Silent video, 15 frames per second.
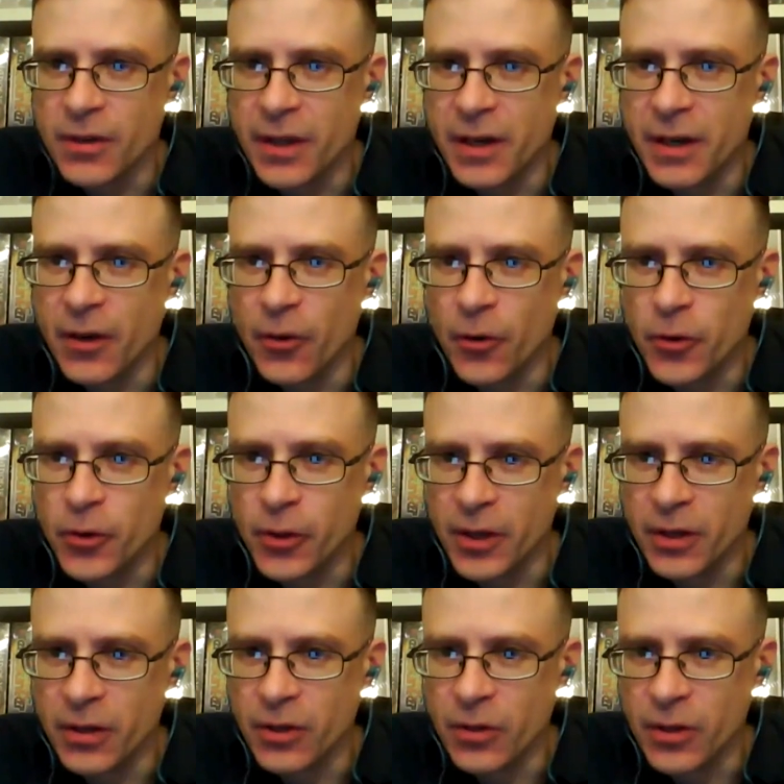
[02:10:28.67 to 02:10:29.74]
Then Hero, you
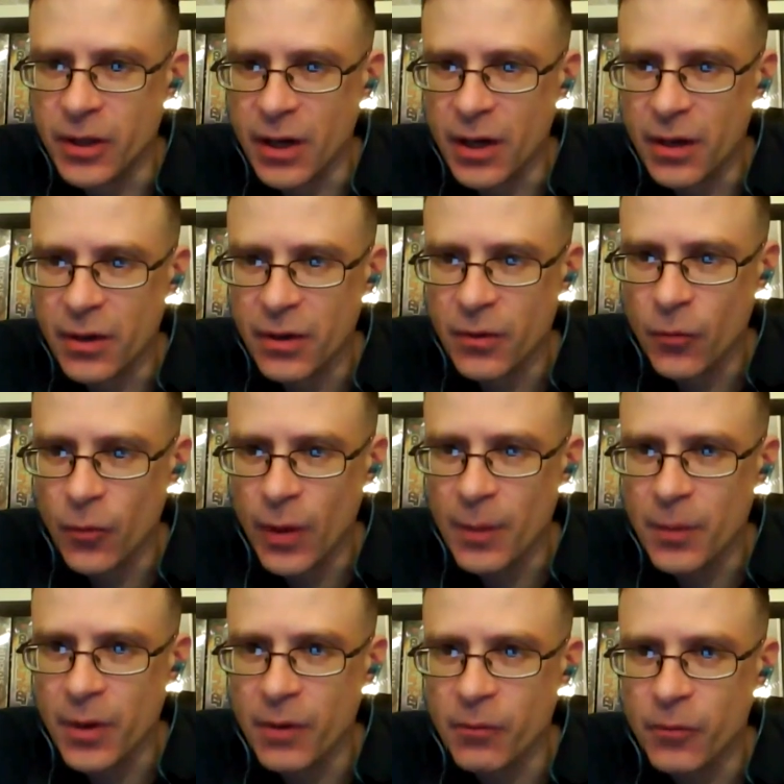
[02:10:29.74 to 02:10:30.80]
could
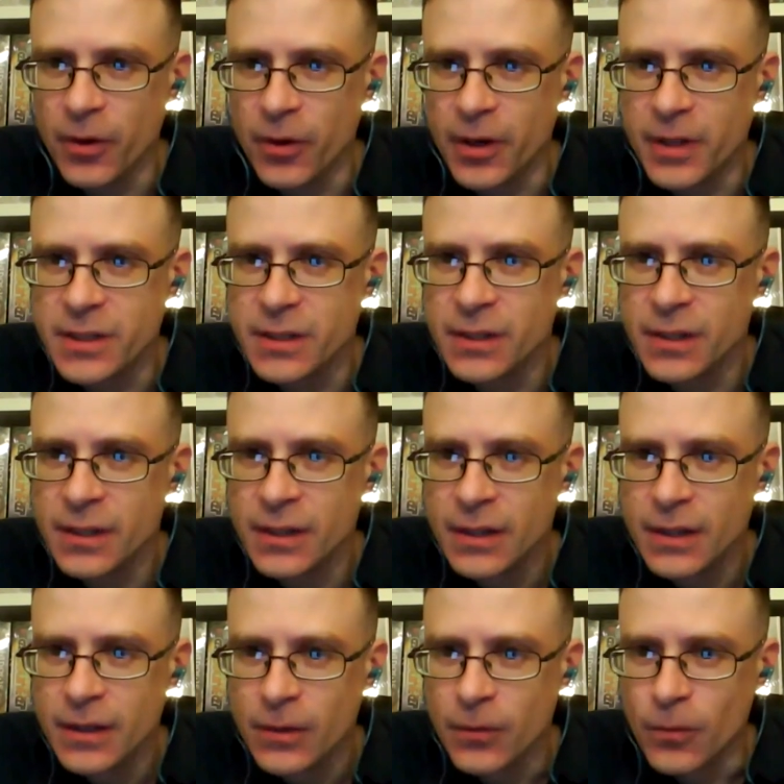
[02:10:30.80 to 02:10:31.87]
wrap it up for us
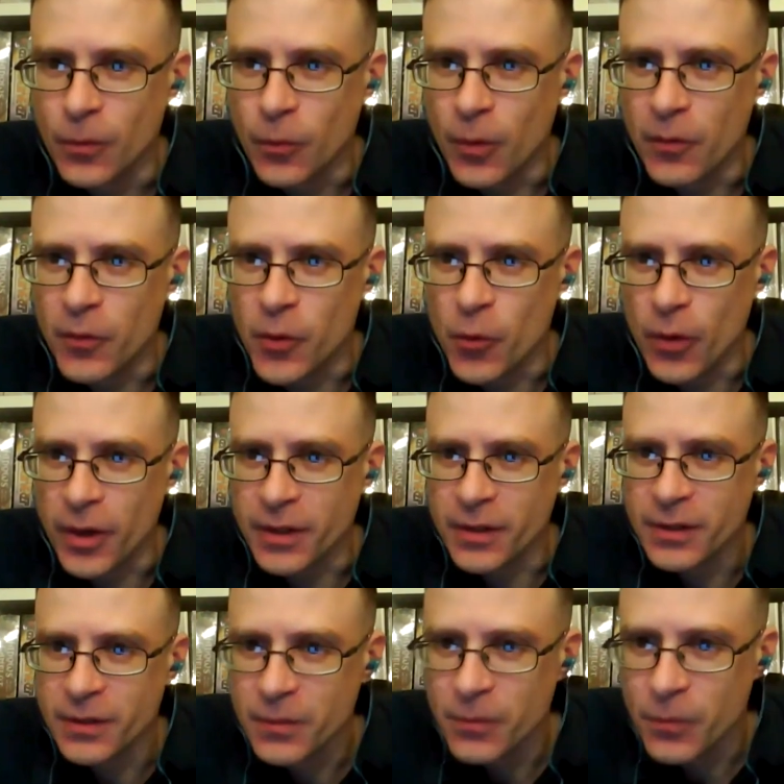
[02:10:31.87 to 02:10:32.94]
with whatever you want to
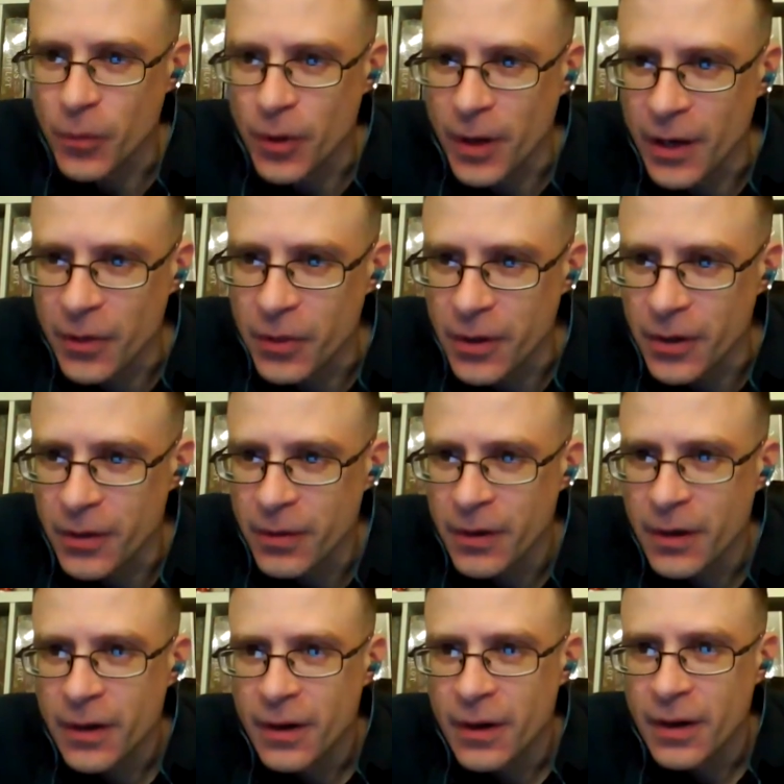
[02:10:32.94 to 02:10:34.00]
put out there.
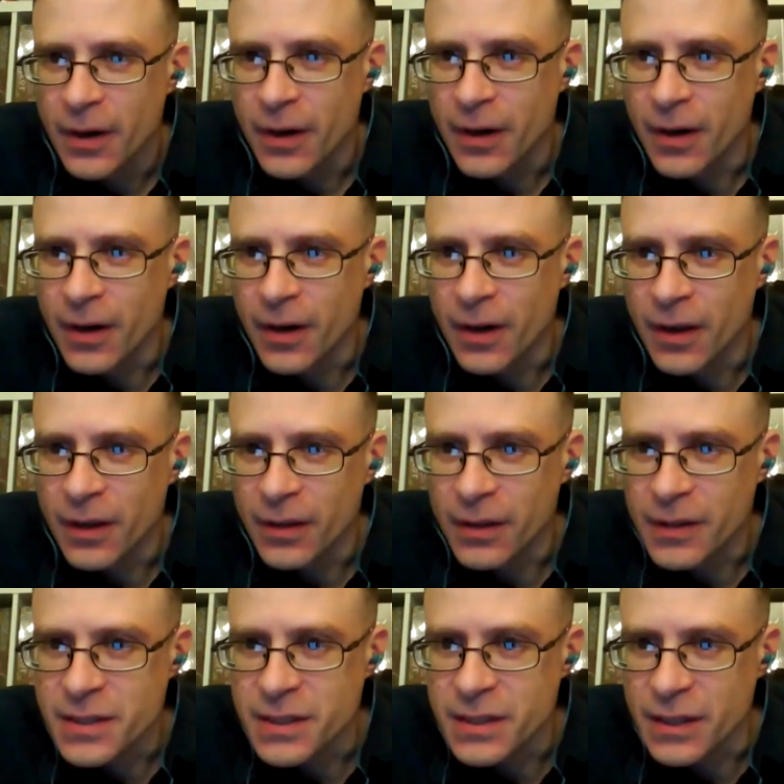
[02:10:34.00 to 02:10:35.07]

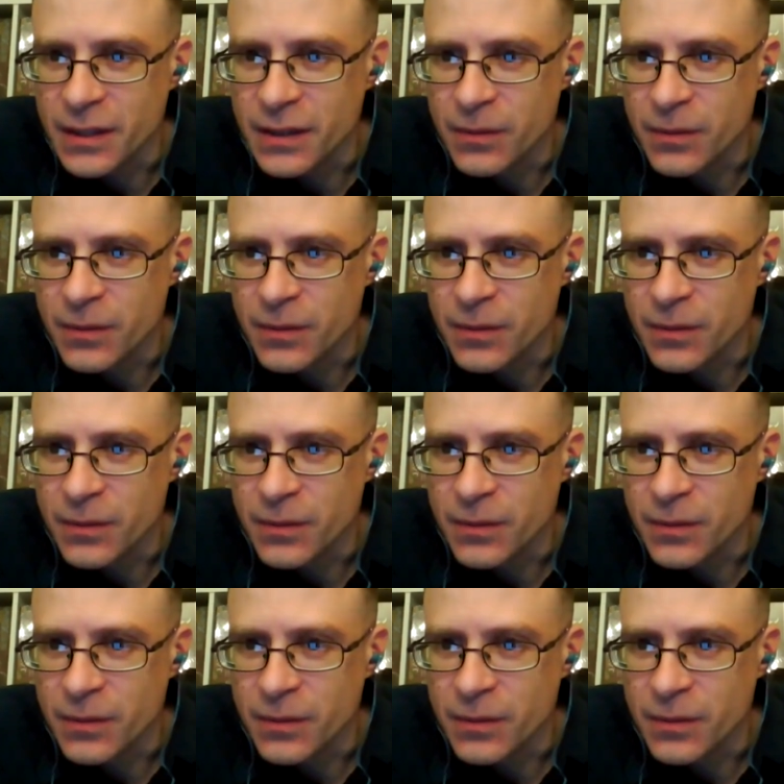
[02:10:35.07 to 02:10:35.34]
Let's see.